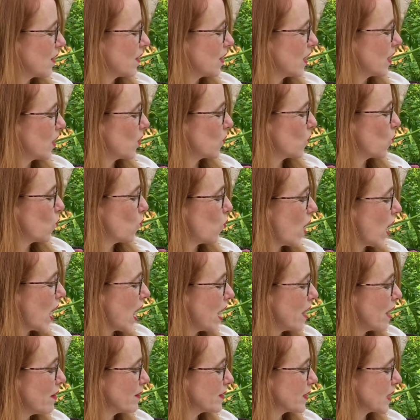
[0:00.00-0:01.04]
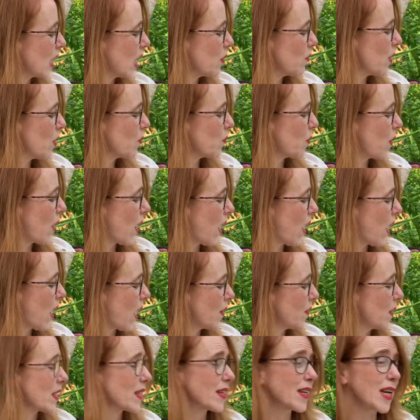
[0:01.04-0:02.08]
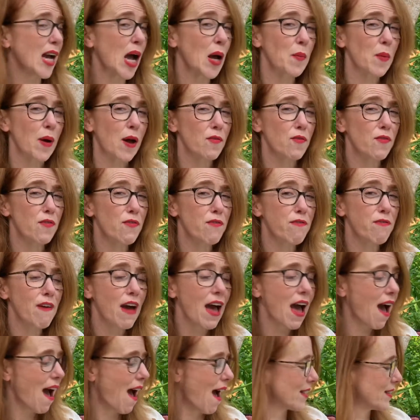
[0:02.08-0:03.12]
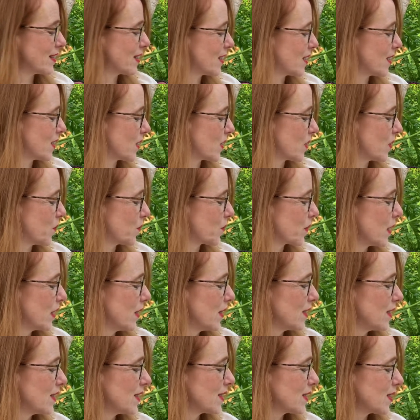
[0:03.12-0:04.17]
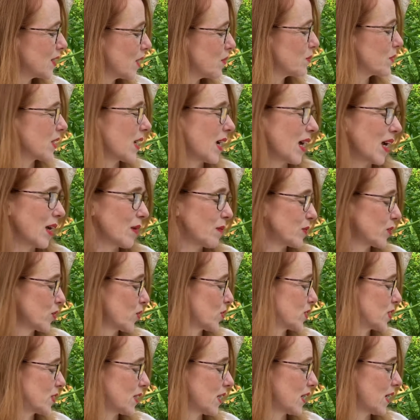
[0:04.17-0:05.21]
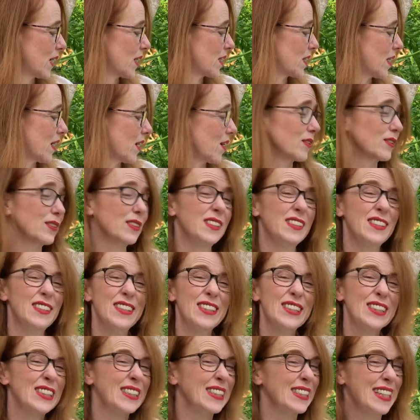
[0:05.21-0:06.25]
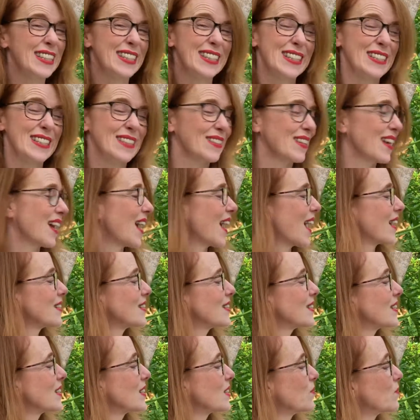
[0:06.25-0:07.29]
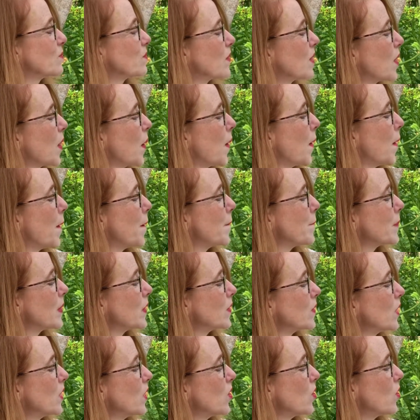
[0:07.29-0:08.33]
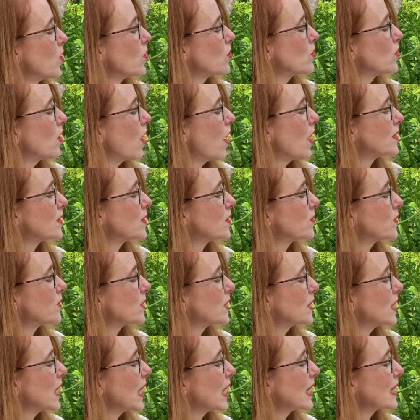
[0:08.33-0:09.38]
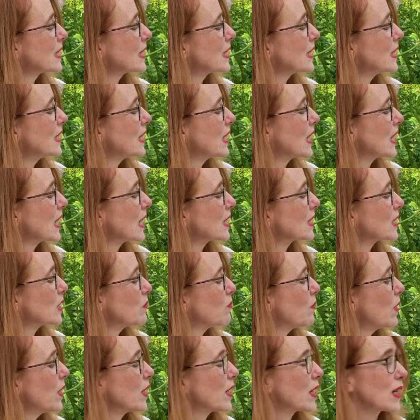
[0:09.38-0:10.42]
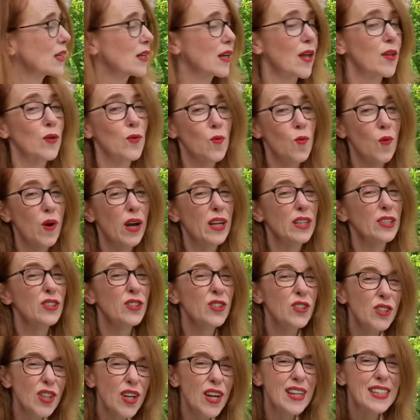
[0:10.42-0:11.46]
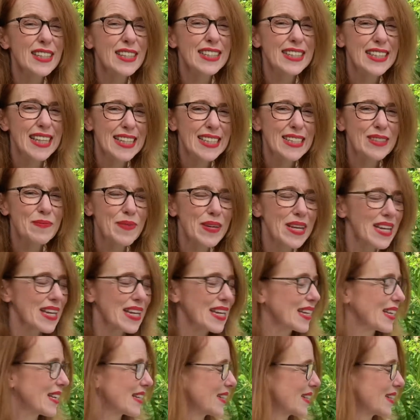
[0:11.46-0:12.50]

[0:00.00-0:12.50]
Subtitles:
Then waves come up high, they come up fast. Sometimes our sand house just doesn't last. But there are lots of sand to dig to make another one just as big.